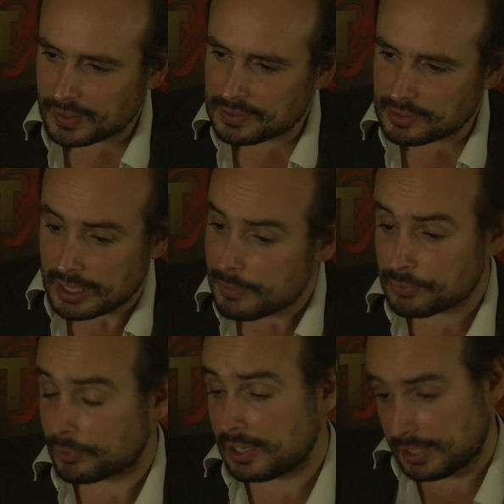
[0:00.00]
So he was
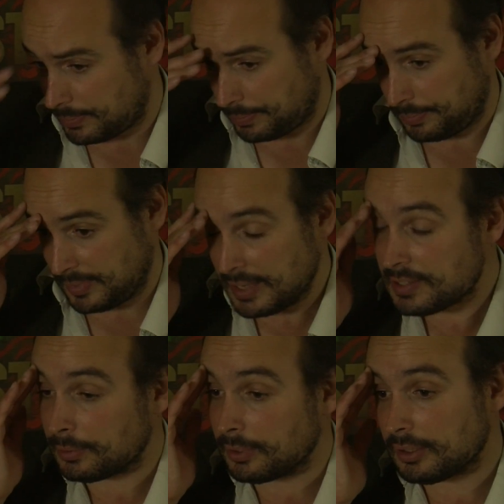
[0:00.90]
really
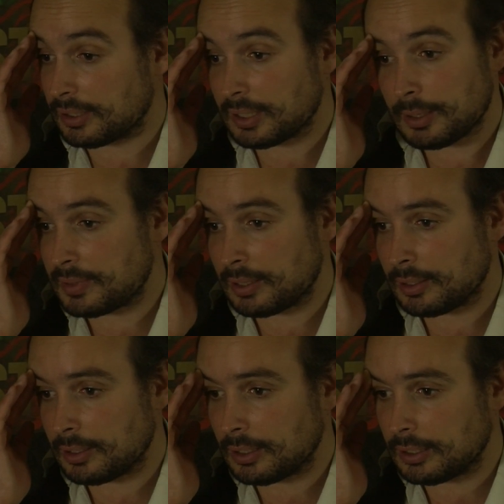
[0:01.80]
into it.
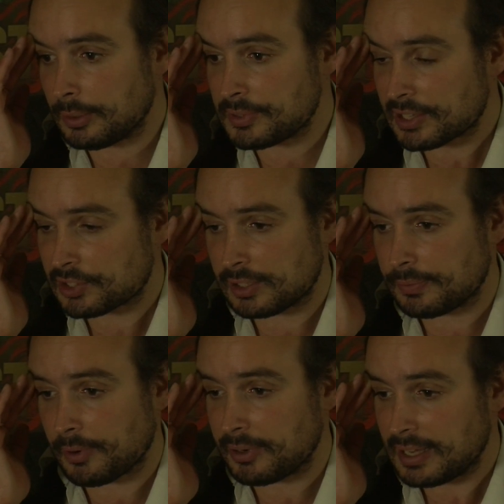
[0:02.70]
It was actually
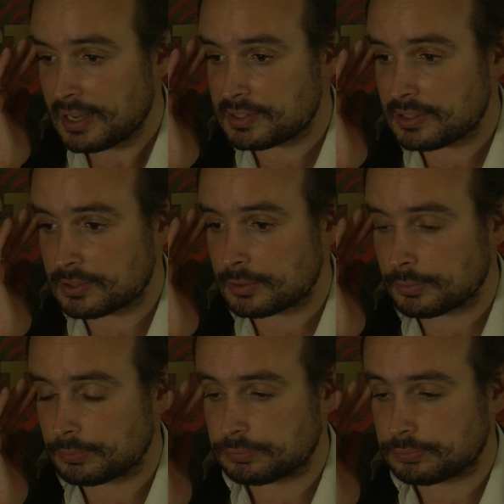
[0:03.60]
very easy to.